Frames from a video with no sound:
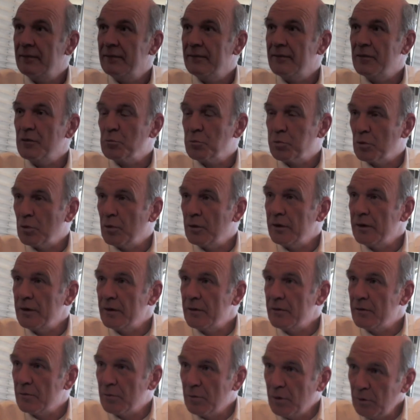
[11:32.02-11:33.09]
that brought it
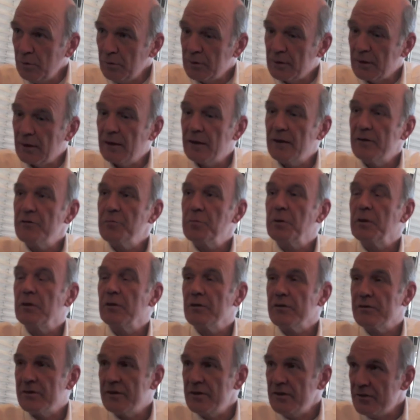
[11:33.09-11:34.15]
in the road cars,
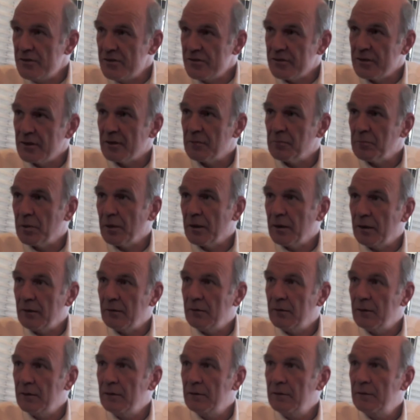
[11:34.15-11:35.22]
because this is done by our